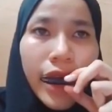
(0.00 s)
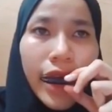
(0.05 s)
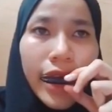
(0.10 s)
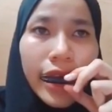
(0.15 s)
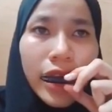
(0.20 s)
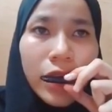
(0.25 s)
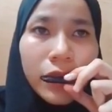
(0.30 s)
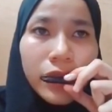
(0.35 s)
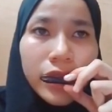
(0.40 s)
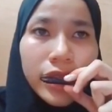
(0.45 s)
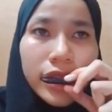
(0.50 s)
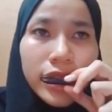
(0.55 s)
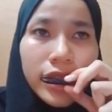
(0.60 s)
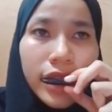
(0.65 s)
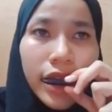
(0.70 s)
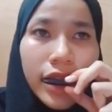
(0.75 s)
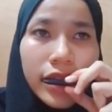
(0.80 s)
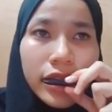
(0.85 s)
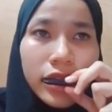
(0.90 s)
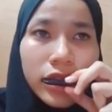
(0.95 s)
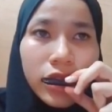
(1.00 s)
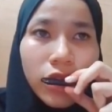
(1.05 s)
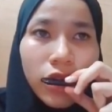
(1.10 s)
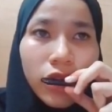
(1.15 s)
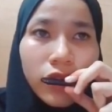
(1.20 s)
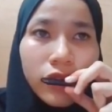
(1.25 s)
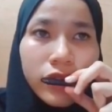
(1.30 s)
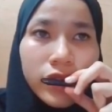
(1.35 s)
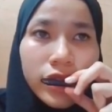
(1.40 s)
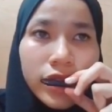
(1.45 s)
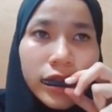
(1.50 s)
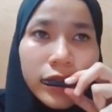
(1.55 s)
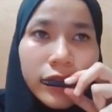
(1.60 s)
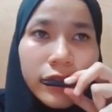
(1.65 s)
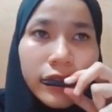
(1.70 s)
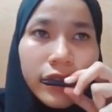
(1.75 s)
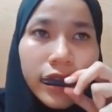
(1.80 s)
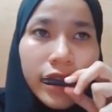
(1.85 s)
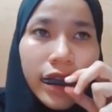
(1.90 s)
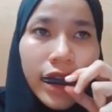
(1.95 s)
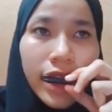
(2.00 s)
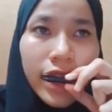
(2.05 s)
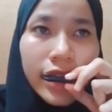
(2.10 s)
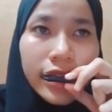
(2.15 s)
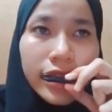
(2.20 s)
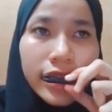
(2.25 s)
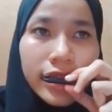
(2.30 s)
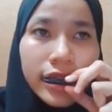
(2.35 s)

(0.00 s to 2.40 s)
accounting scandal offers a fertile